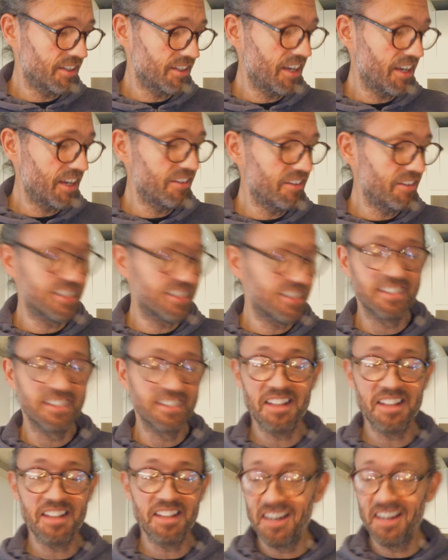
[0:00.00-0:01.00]
Kerry's
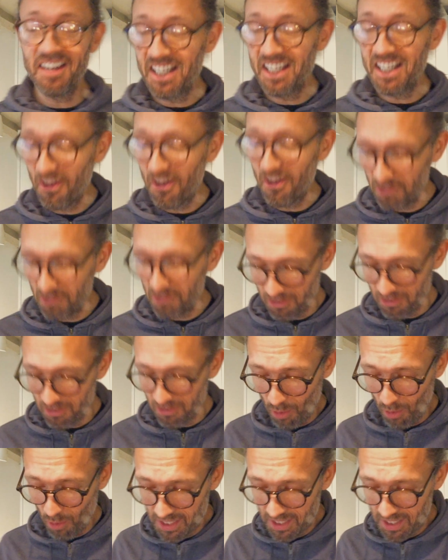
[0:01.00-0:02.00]
slightly lower on the
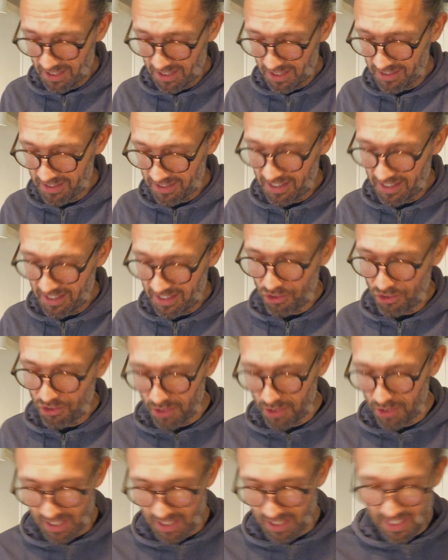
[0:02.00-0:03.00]
wine, so she enjoys
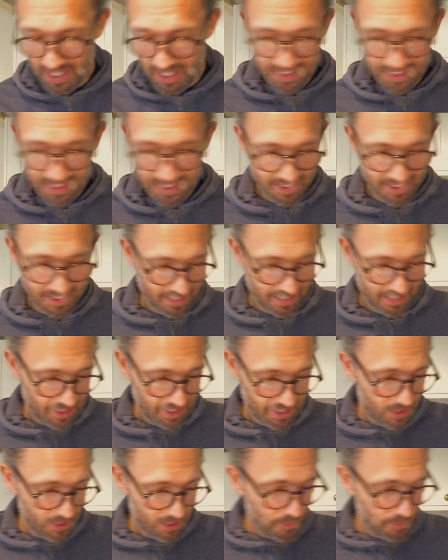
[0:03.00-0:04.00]
that less.
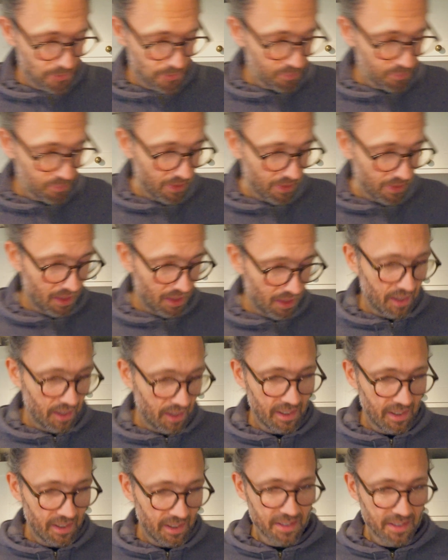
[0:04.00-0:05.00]

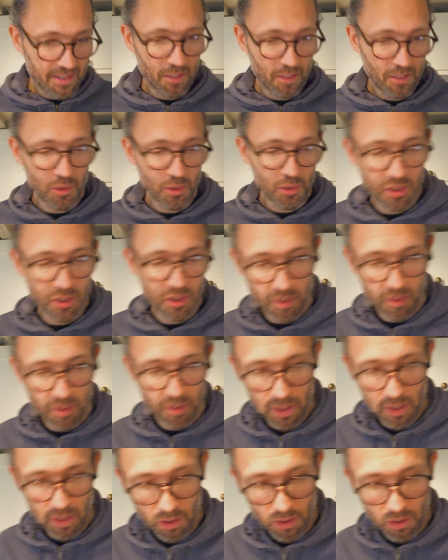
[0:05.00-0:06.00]
Let's come on to some other
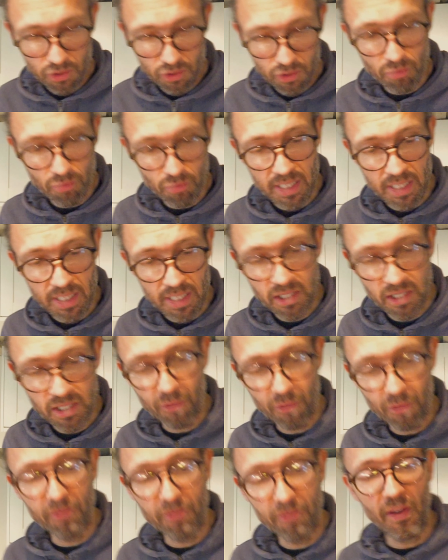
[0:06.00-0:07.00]
great stuff we
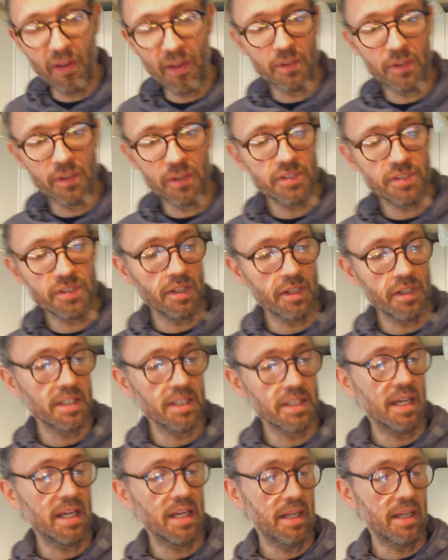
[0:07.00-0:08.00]
found this the other
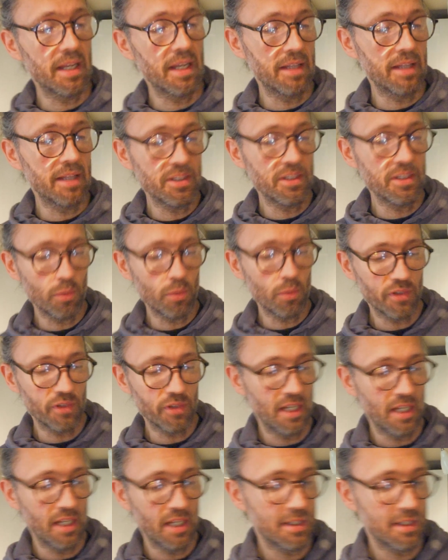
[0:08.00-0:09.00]
day, and this wasn't
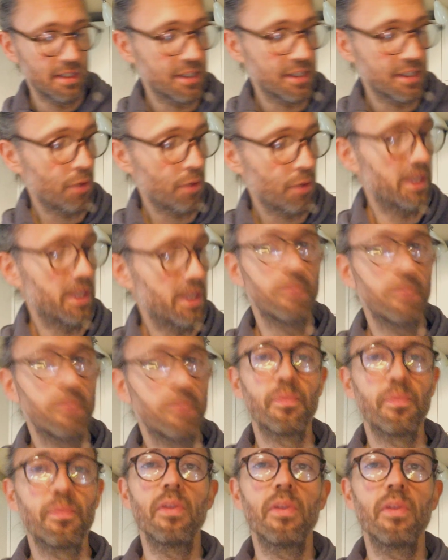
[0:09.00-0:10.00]
in the Zoe,
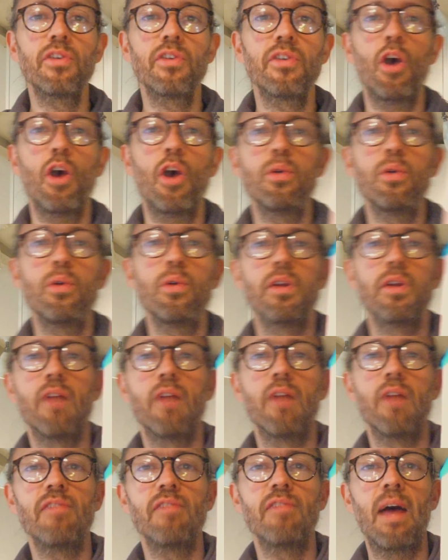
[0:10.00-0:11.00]
this coconut
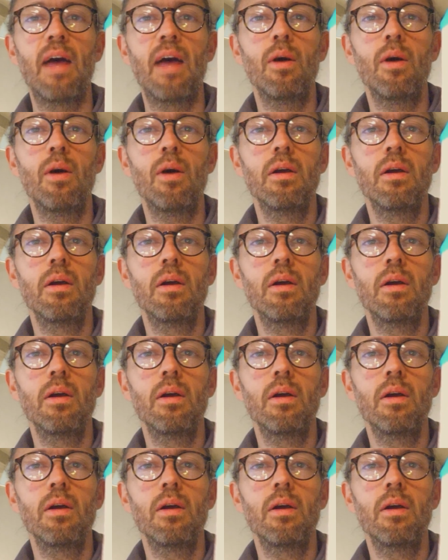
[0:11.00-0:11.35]
flour.